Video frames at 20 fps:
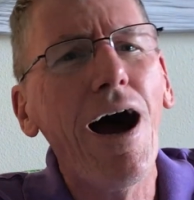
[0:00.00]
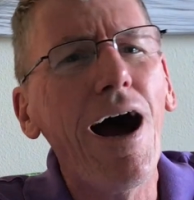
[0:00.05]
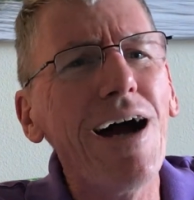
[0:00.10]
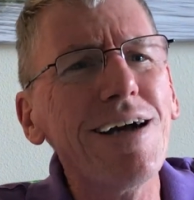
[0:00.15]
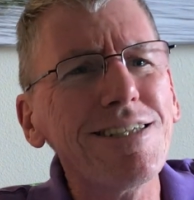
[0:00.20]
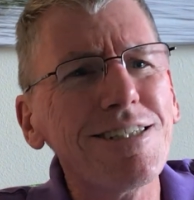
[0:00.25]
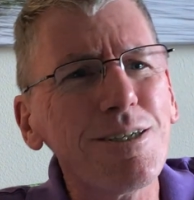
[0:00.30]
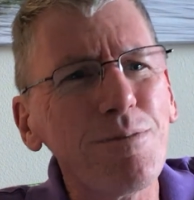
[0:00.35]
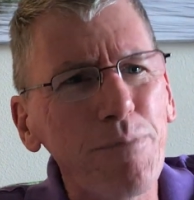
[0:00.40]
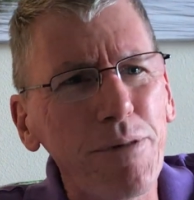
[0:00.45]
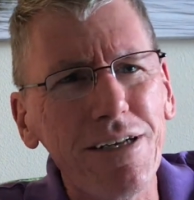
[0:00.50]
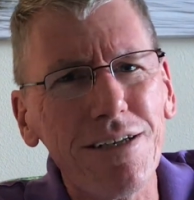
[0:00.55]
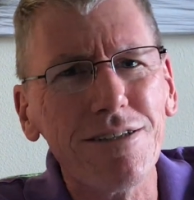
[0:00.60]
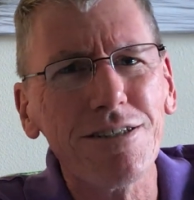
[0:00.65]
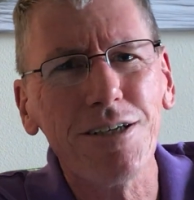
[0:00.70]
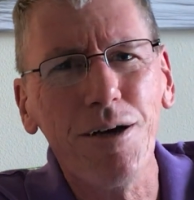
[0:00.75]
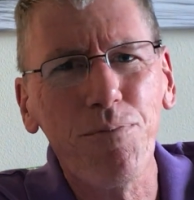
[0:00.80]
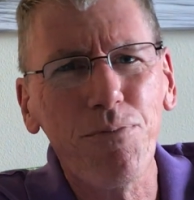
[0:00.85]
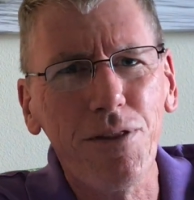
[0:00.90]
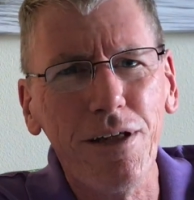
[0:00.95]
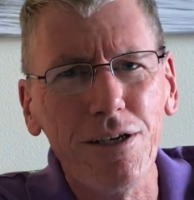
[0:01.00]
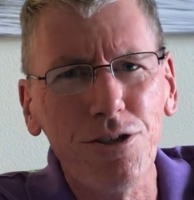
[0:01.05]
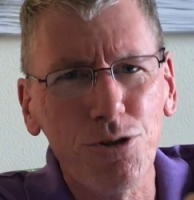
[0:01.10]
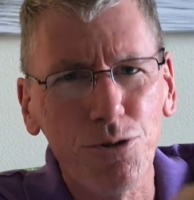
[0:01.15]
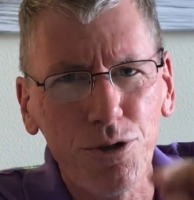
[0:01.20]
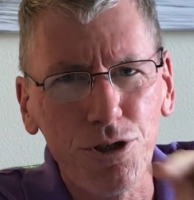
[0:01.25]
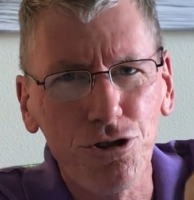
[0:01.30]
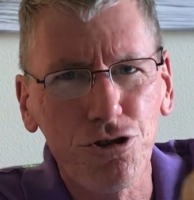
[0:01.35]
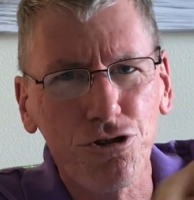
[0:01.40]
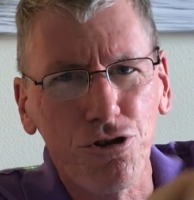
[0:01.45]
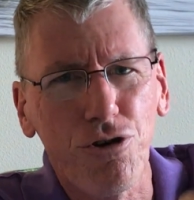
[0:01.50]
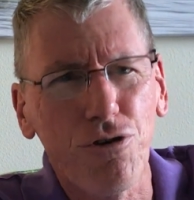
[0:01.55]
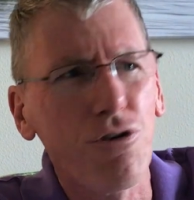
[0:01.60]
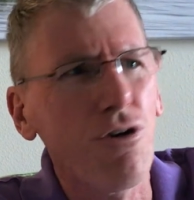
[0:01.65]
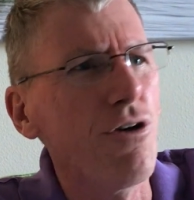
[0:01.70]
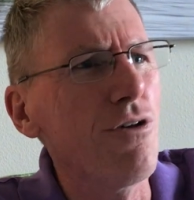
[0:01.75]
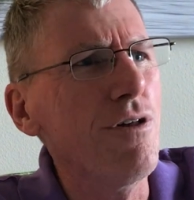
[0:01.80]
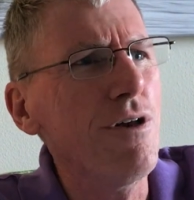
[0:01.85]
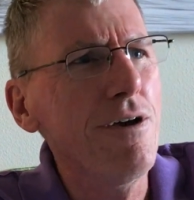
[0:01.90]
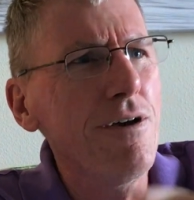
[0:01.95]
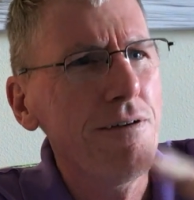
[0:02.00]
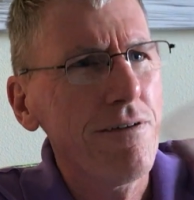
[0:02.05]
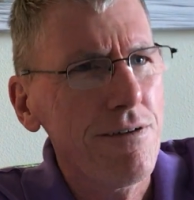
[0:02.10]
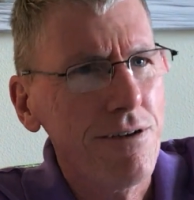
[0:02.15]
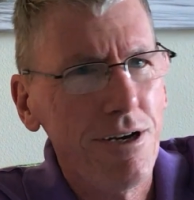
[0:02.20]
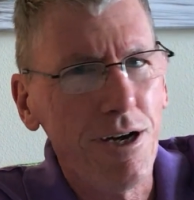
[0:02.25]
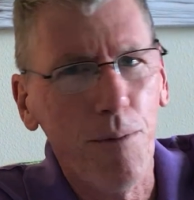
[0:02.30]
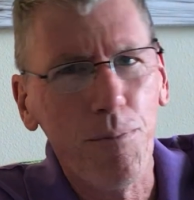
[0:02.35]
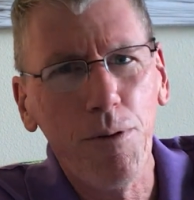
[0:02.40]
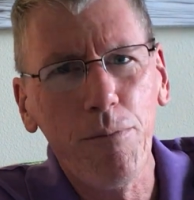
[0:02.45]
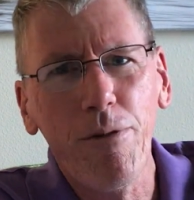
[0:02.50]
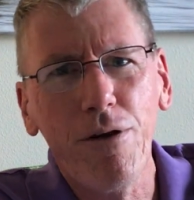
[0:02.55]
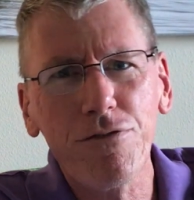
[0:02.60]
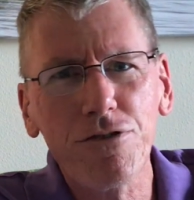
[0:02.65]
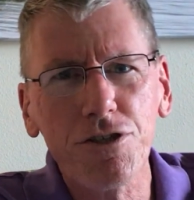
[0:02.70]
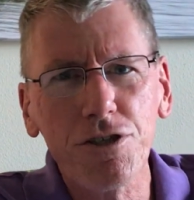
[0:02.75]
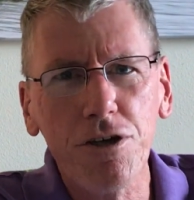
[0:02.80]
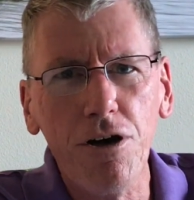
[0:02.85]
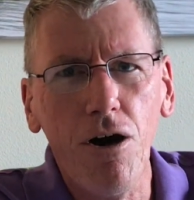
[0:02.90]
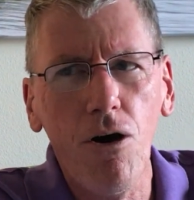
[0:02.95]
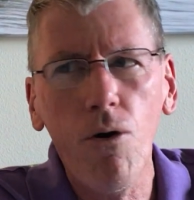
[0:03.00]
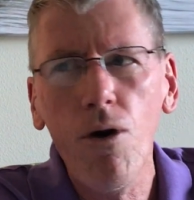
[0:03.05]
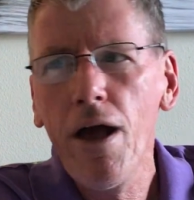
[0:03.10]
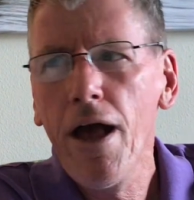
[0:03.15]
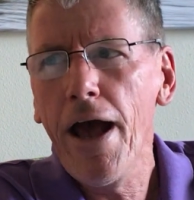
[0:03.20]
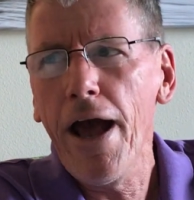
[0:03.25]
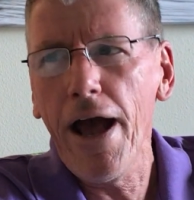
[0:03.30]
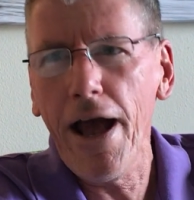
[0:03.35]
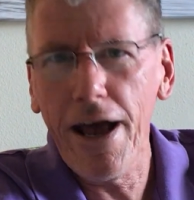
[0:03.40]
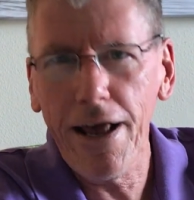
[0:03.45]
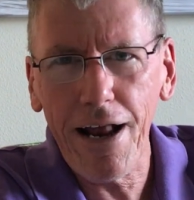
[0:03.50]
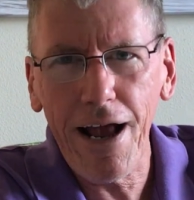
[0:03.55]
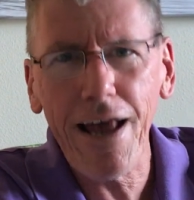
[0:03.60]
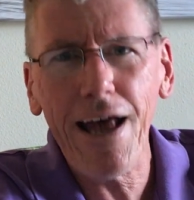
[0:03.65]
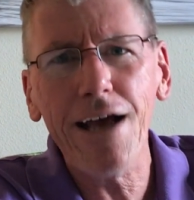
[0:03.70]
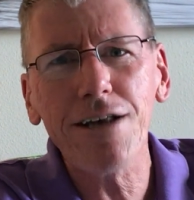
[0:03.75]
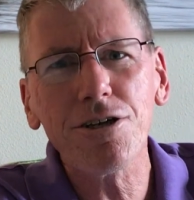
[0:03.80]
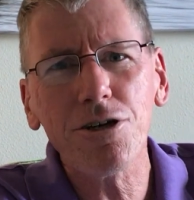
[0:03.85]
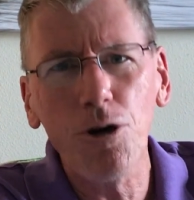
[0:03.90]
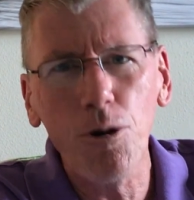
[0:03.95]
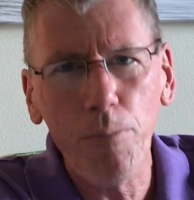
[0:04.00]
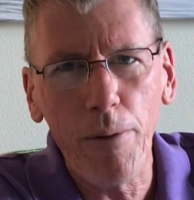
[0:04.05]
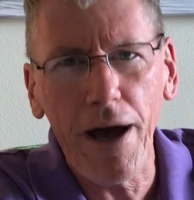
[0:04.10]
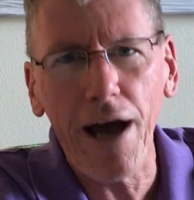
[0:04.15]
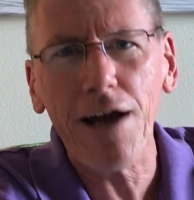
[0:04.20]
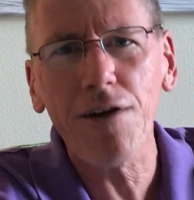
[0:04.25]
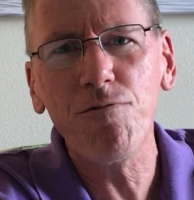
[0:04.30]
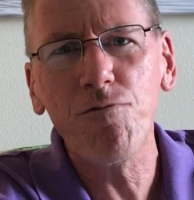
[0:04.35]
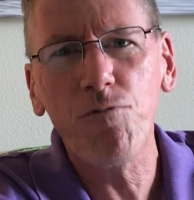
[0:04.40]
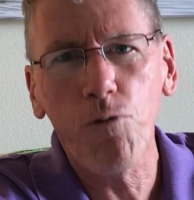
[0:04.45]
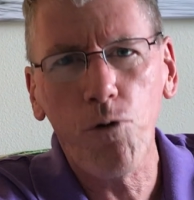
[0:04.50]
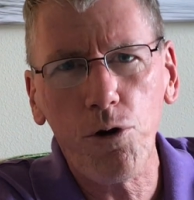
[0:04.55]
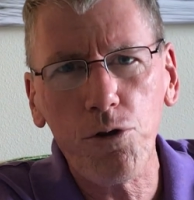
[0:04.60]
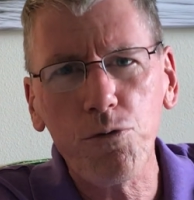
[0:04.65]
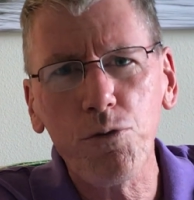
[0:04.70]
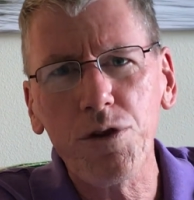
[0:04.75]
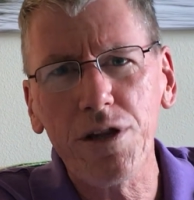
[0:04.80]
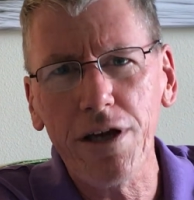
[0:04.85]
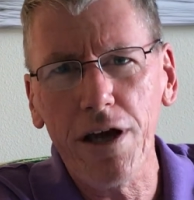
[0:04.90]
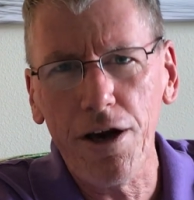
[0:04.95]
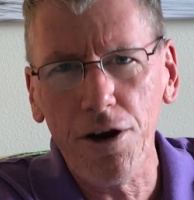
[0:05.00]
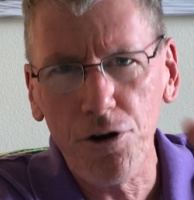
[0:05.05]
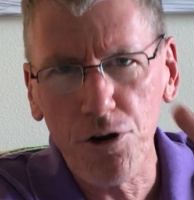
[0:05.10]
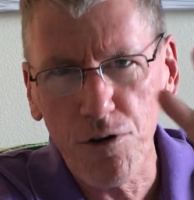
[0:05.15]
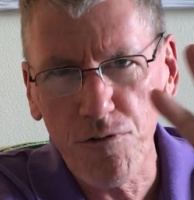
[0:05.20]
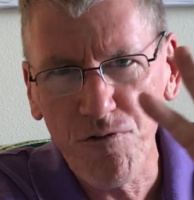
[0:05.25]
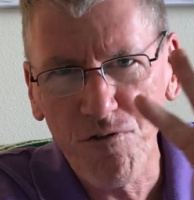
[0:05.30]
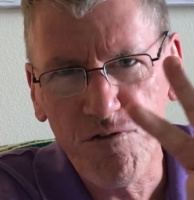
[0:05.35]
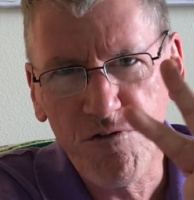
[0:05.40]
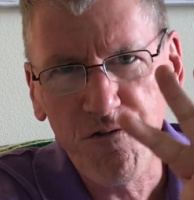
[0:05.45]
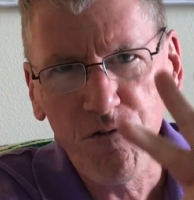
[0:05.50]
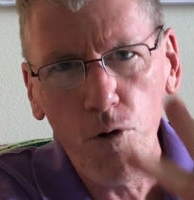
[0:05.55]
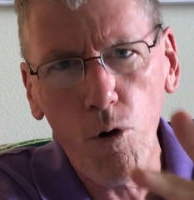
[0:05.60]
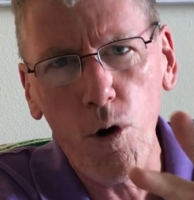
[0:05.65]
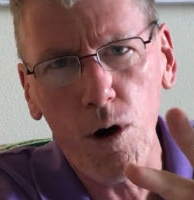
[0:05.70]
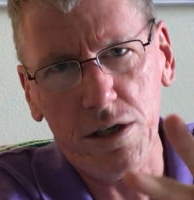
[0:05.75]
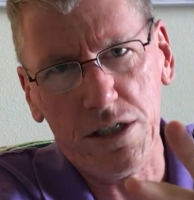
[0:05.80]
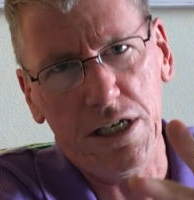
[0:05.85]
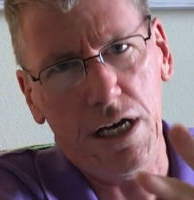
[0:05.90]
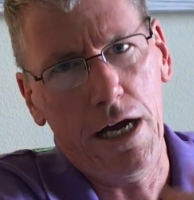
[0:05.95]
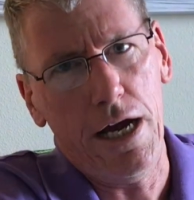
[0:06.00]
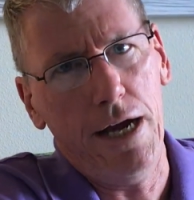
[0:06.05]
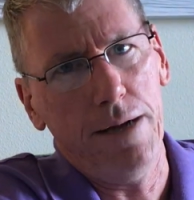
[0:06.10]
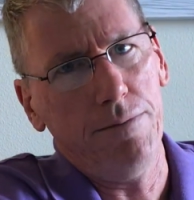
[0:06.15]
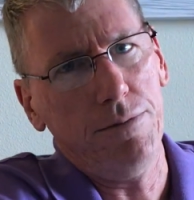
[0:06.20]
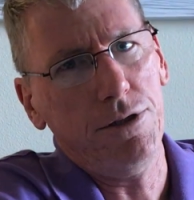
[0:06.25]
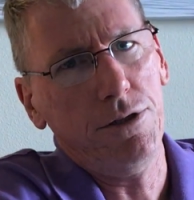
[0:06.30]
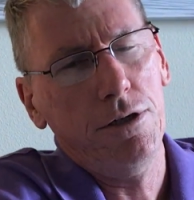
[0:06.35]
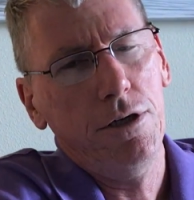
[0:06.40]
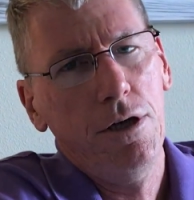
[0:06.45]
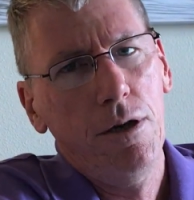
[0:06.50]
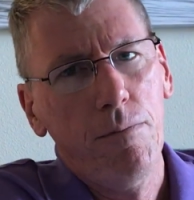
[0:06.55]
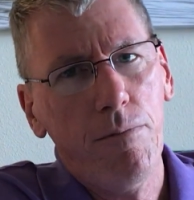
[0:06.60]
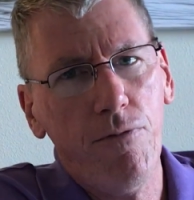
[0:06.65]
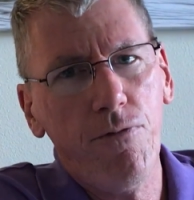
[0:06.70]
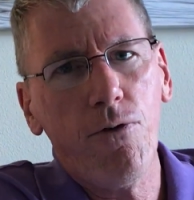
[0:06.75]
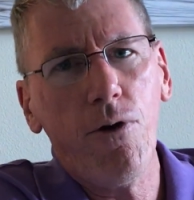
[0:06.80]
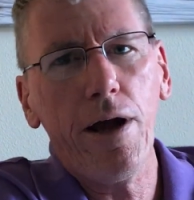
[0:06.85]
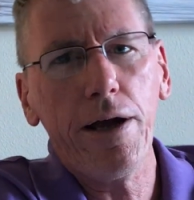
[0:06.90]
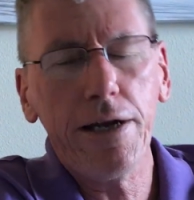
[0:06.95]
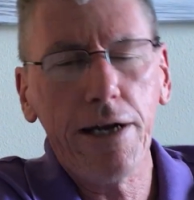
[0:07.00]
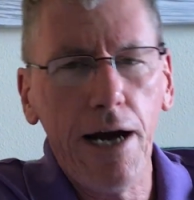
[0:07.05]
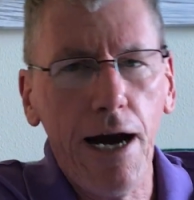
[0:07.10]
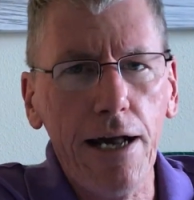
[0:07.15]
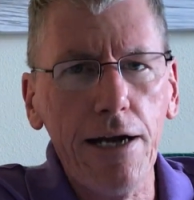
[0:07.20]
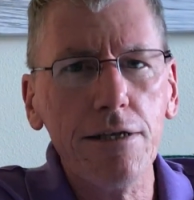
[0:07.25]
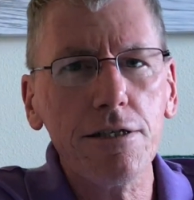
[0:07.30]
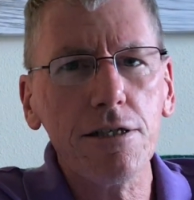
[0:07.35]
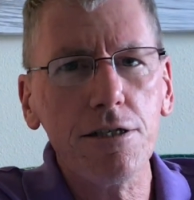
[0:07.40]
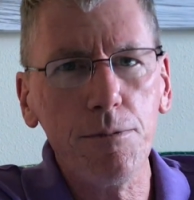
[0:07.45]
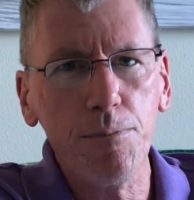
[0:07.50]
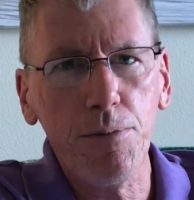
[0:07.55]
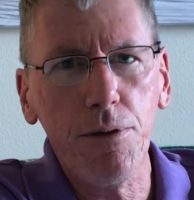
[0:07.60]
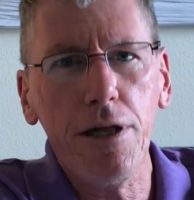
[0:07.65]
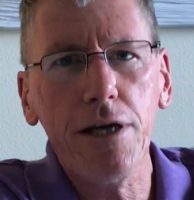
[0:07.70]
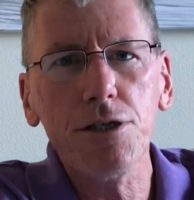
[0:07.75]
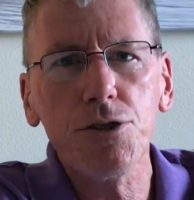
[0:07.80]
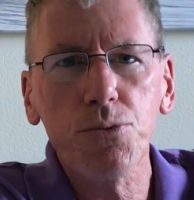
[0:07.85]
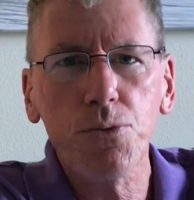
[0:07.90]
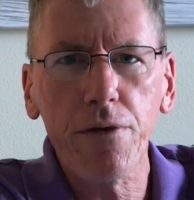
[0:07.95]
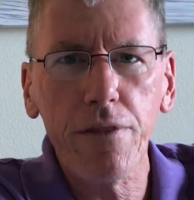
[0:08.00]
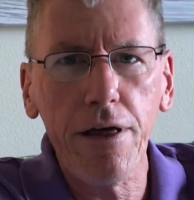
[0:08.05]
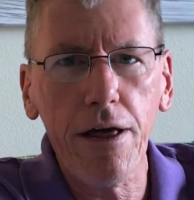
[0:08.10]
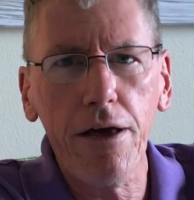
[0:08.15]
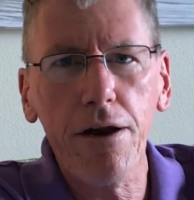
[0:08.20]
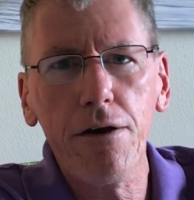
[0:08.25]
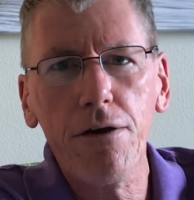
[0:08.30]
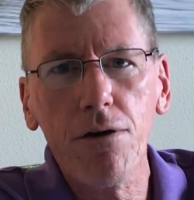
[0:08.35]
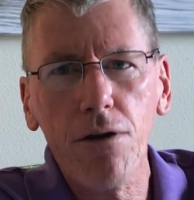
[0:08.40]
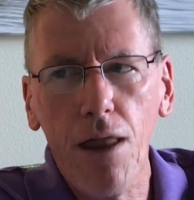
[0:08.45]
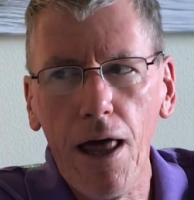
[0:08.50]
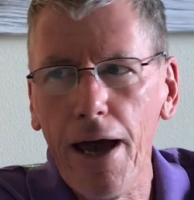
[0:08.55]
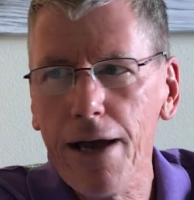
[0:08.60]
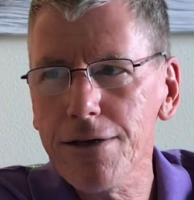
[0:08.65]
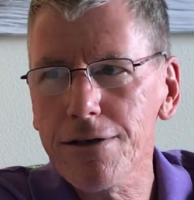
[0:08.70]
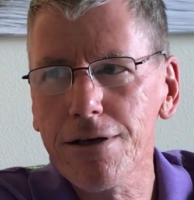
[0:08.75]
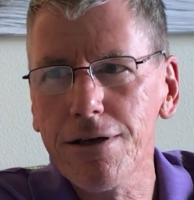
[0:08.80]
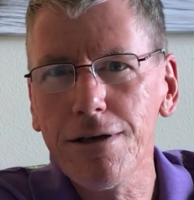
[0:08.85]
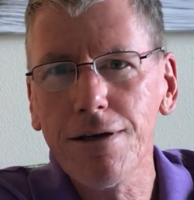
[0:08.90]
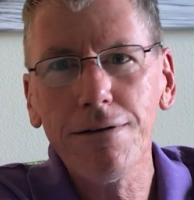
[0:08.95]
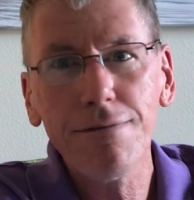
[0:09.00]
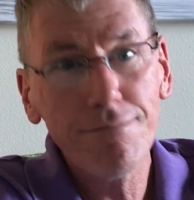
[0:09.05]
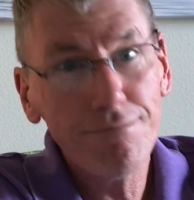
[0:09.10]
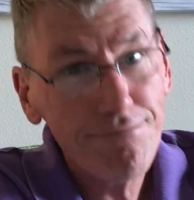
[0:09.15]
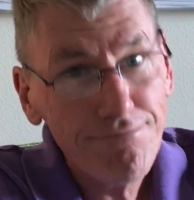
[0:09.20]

I submitted something to a journal a couple of months ago, and I had to go back and forth with the editor 4 times before I got it to the place where the editor liked it.